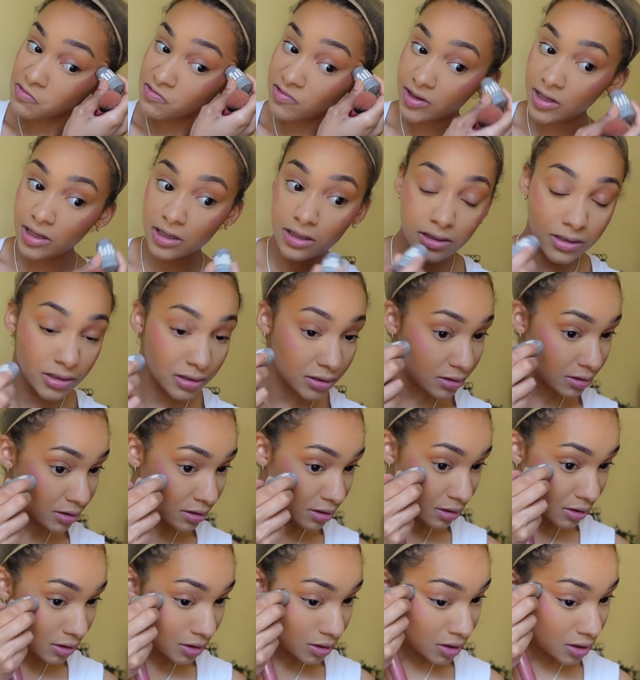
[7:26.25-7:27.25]
this.
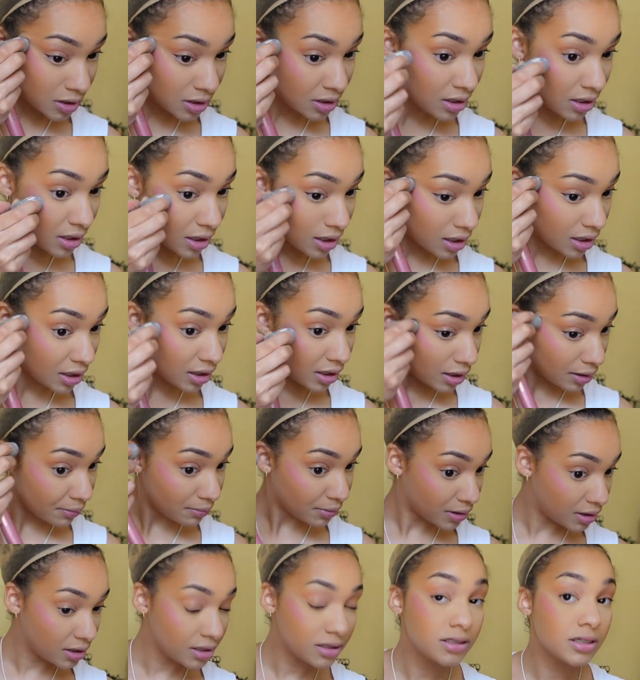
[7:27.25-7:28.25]
And I
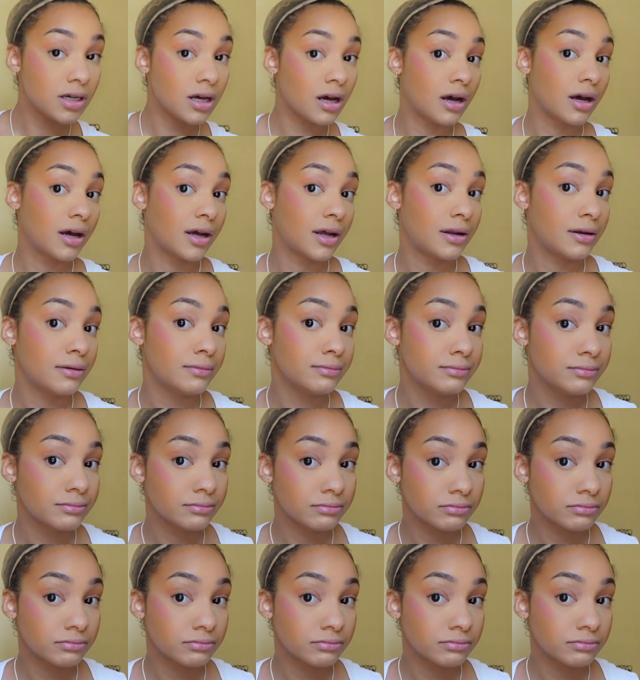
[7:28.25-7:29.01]
put a ton.